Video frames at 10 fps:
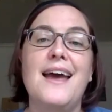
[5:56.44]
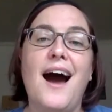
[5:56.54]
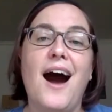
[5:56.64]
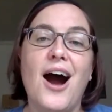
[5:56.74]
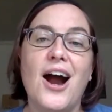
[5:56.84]

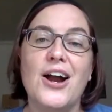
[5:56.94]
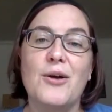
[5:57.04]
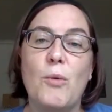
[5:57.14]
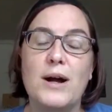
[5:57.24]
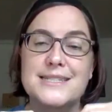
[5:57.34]
are
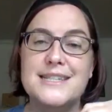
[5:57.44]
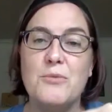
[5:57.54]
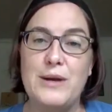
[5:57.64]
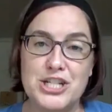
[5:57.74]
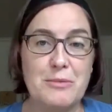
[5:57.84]
ones that
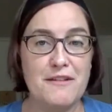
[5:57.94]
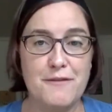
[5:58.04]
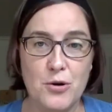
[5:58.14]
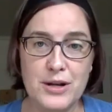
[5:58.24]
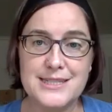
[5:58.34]
we should be
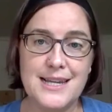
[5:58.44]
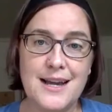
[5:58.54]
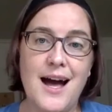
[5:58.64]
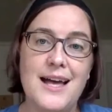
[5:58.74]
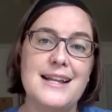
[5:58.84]
focusing
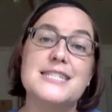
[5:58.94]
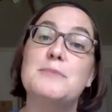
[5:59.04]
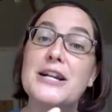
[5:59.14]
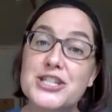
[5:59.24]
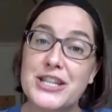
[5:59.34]
on,
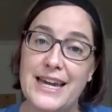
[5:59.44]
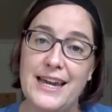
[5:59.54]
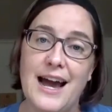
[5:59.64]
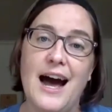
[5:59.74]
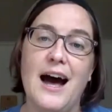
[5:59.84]

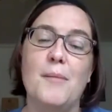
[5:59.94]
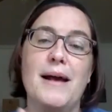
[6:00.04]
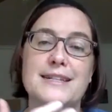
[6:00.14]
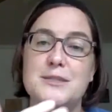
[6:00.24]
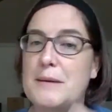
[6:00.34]
especially
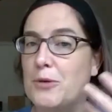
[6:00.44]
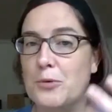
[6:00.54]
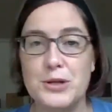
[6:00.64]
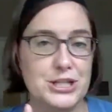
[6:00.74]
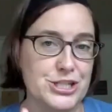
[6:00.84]
as people in
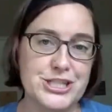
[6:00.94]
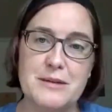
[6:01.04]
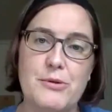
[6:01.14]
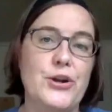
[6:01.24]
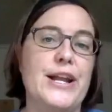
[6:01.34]
religious
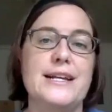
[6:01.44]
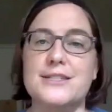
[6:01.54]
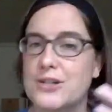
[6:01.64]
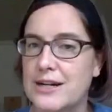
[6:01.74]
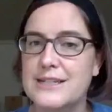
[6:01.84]
communities,
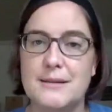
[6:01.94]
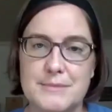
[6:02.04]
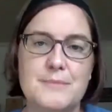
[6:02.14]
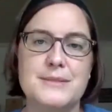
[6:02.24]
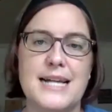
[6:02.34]
or as
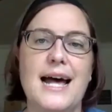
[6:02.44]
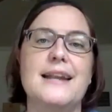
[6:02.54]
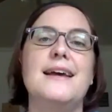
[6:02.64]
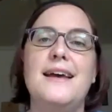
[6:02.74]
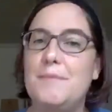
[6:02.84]
sometimes said,
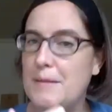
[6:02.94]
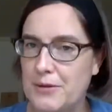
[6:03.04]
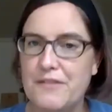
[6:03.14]
people of